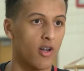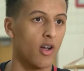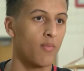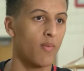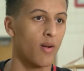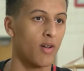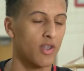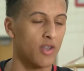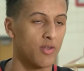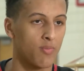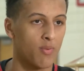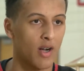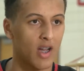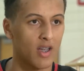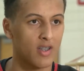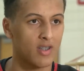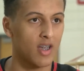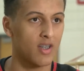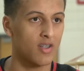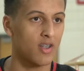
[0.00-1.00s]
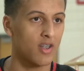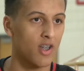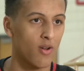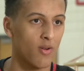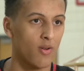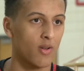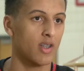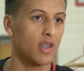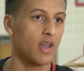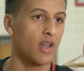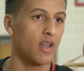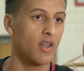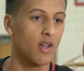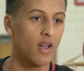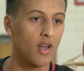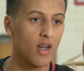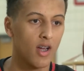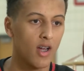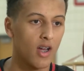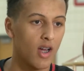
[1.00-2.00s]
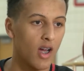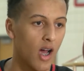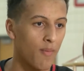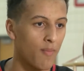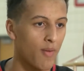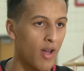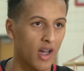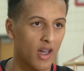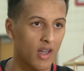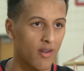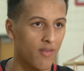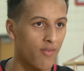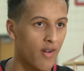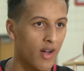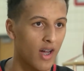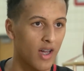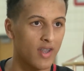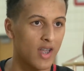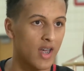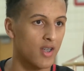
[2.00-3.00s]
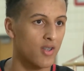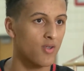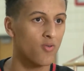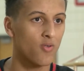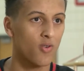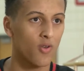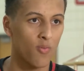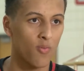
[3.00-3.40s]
Immediately out of the gates, Baldwin Jr. showed once again